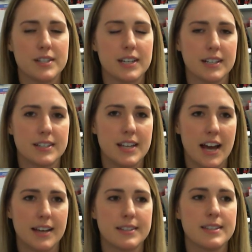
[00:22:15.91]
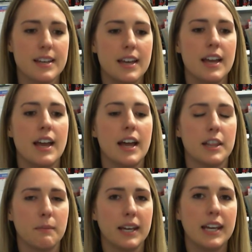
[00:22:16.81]
success at
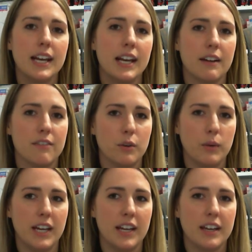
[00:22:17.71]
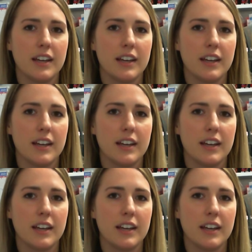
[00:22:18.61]
the beginning of the week,